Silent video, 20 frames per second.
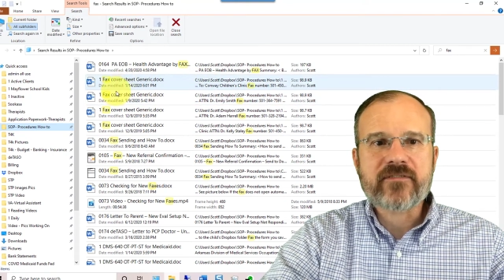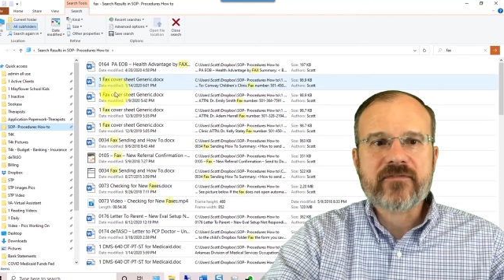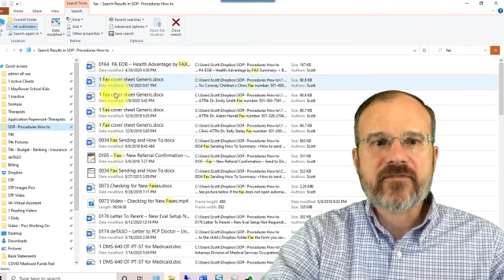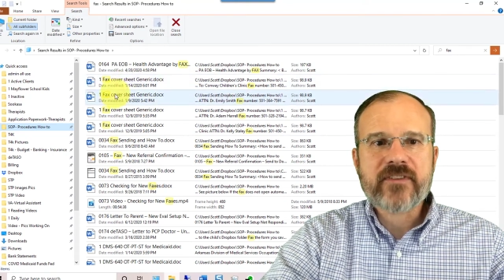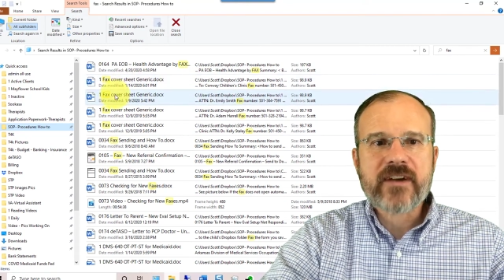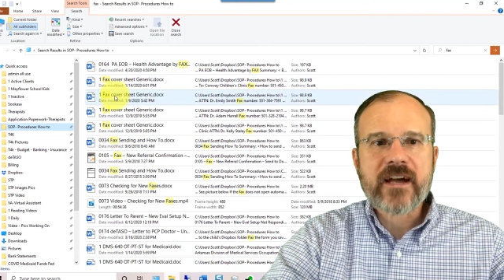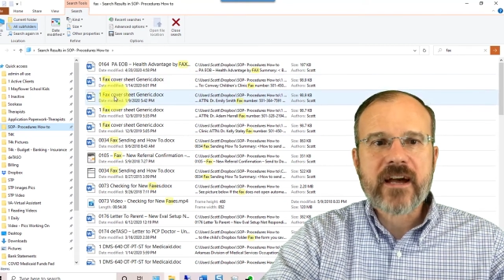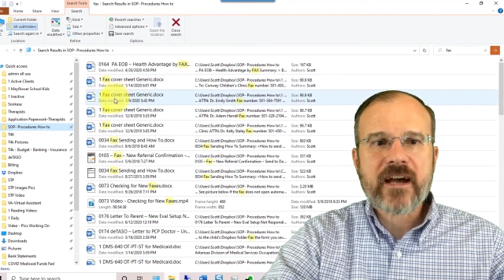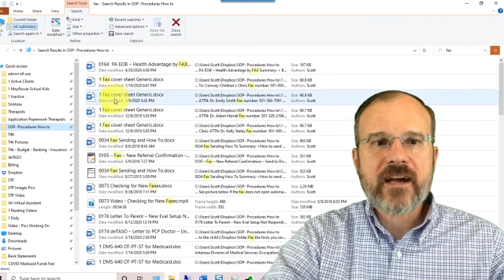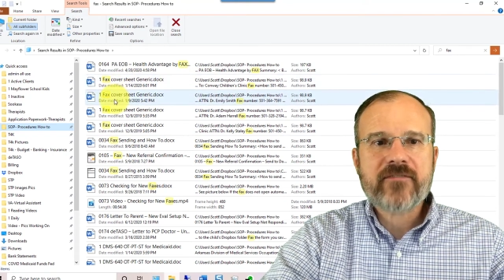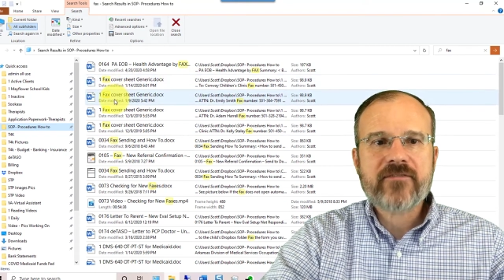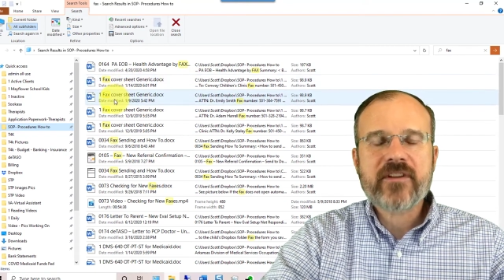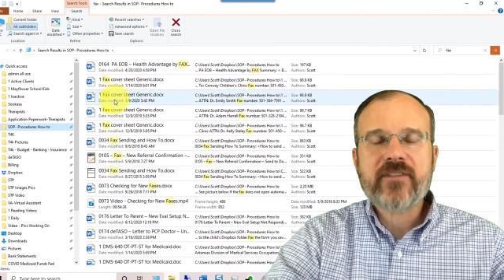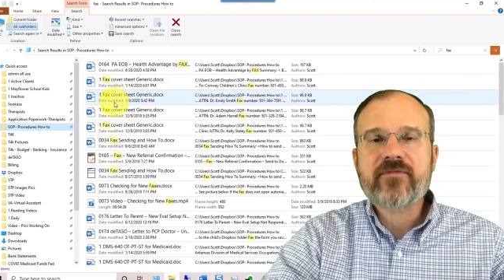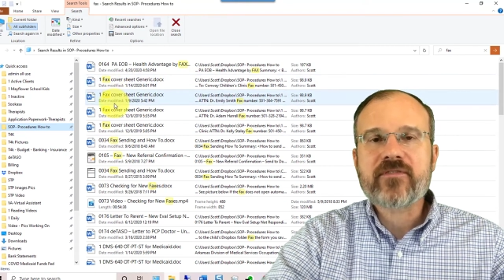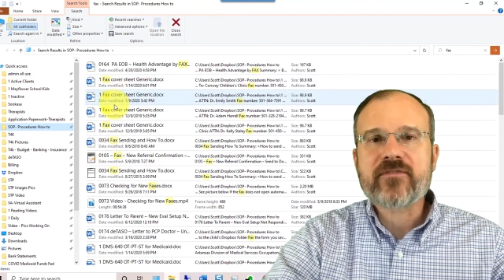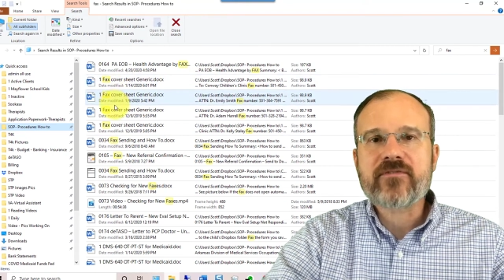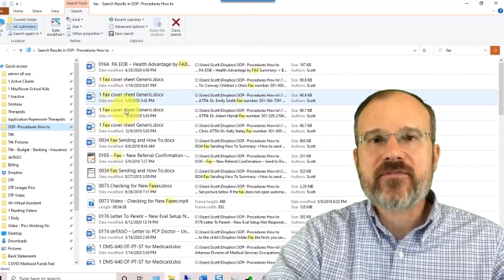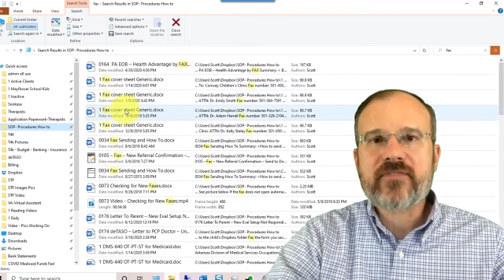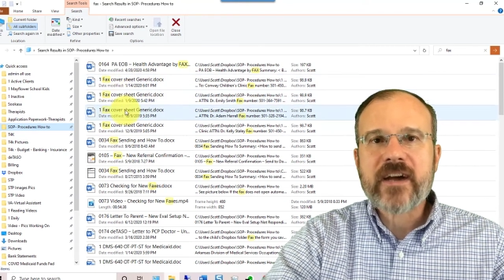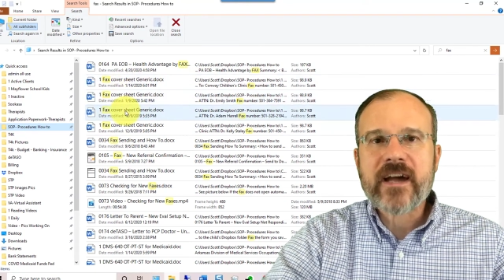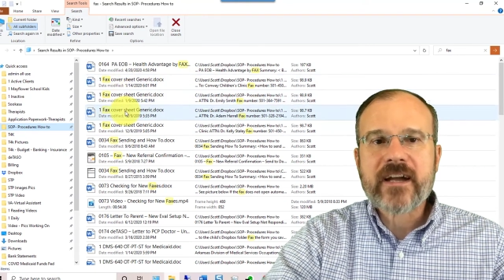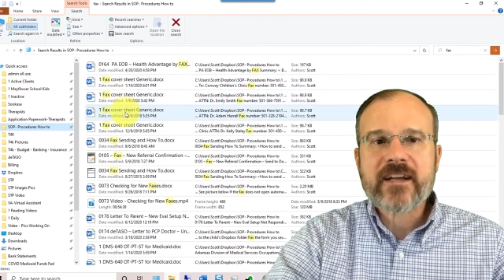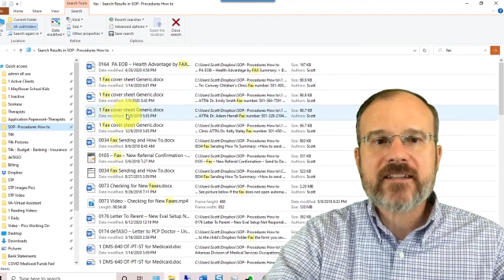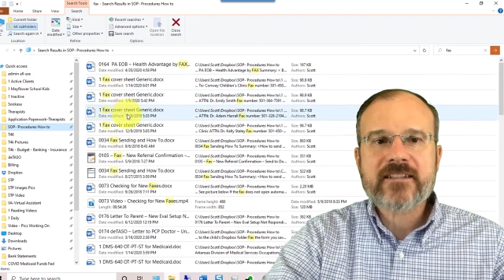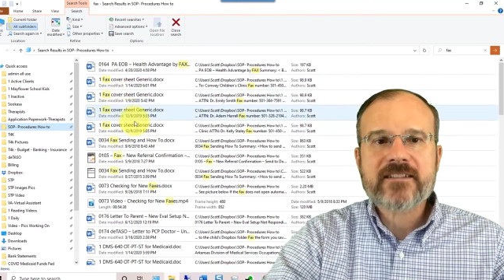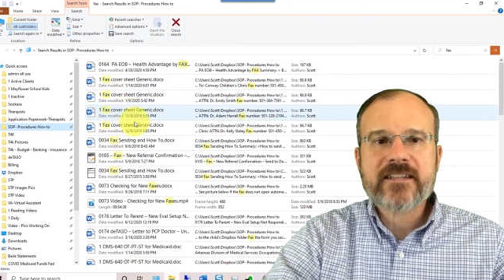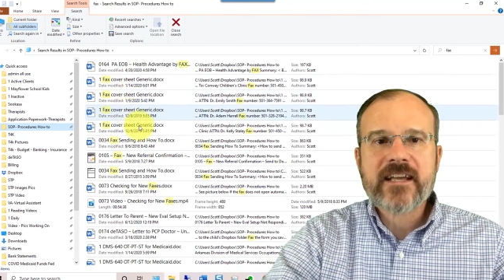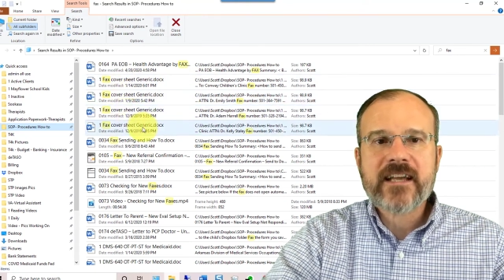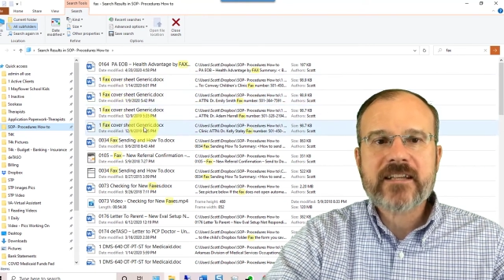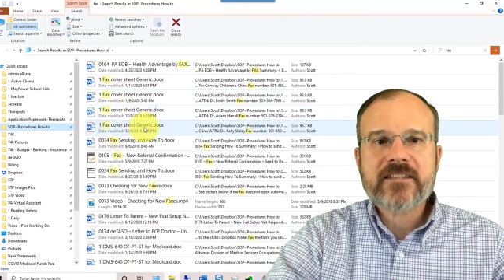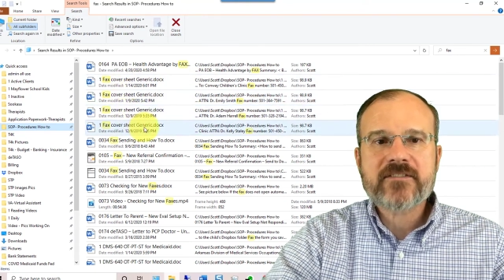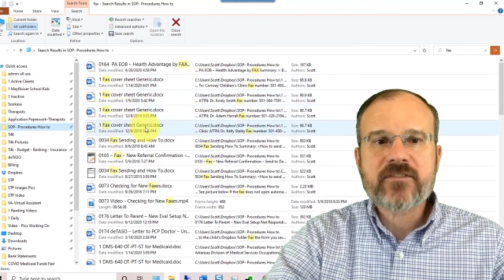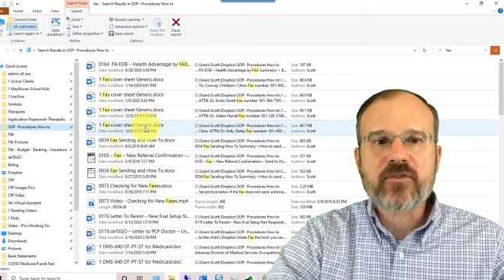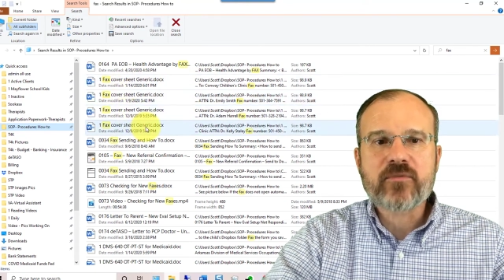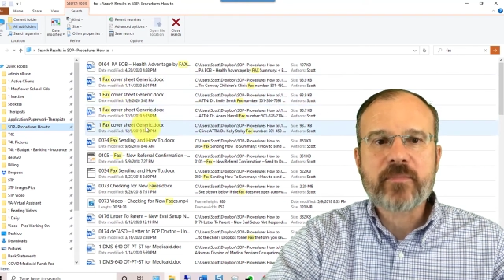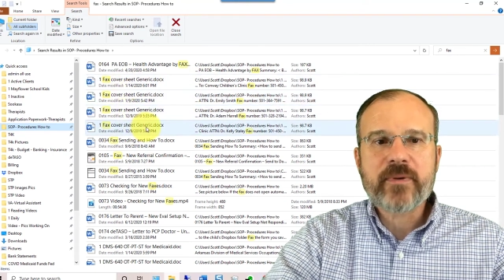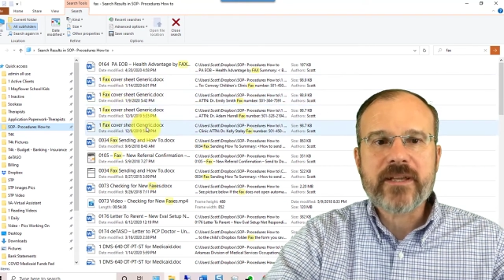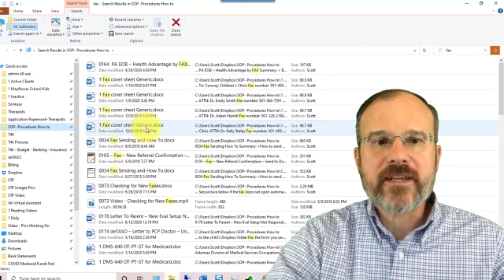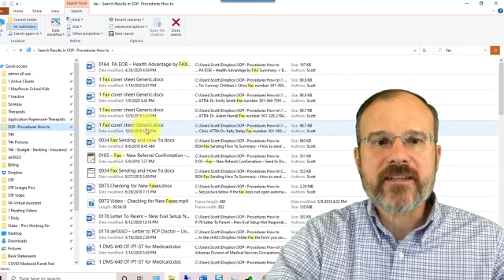I have different fax
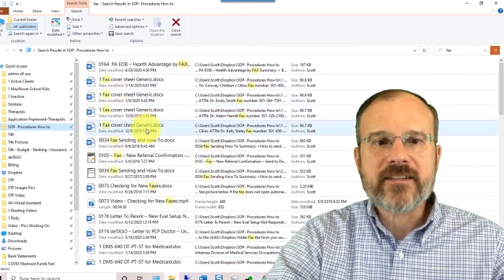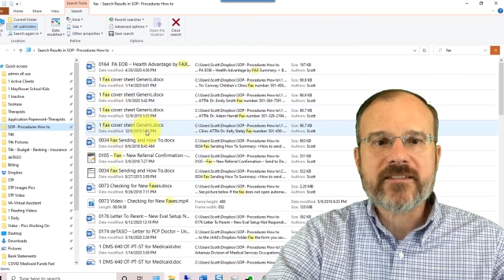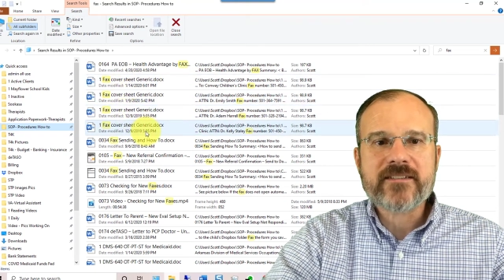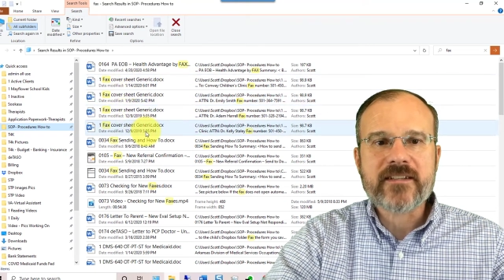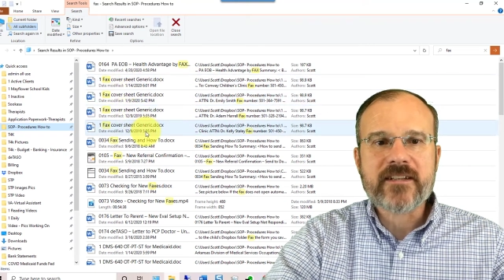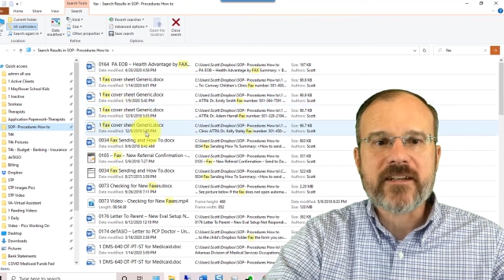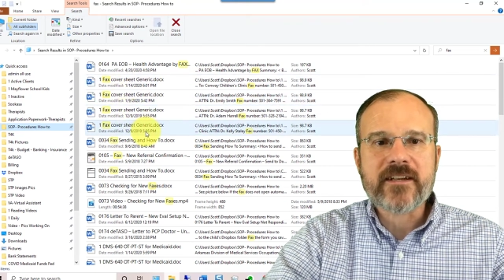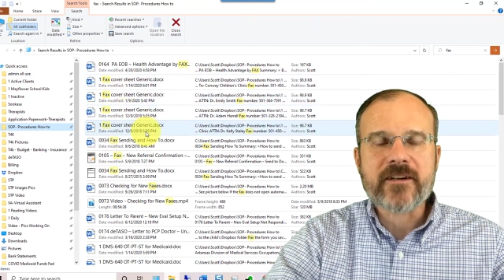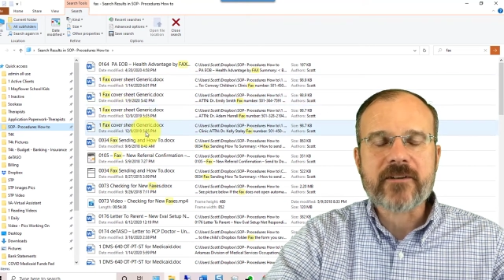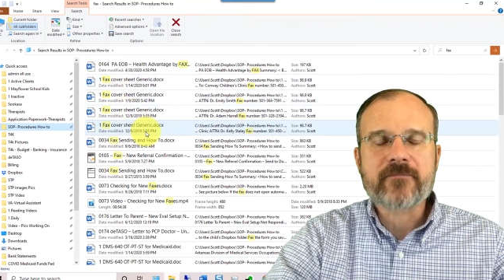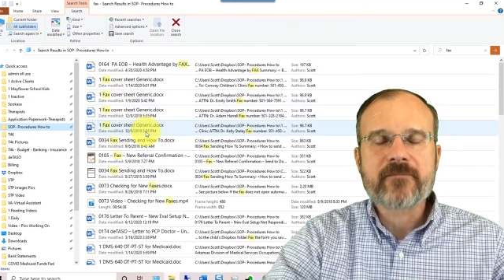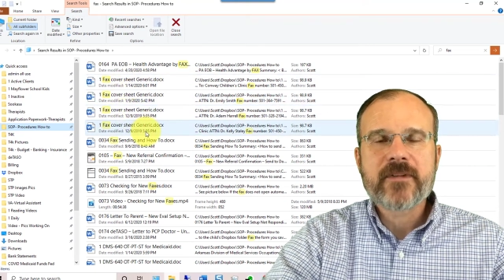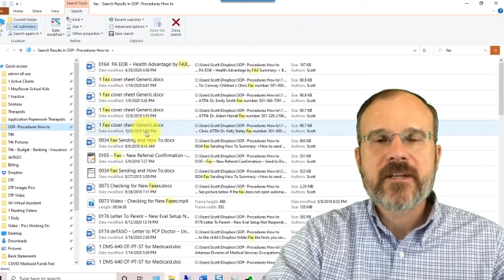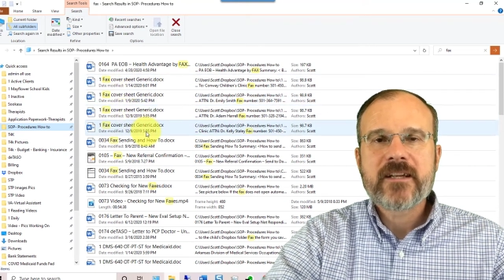SOPs in here.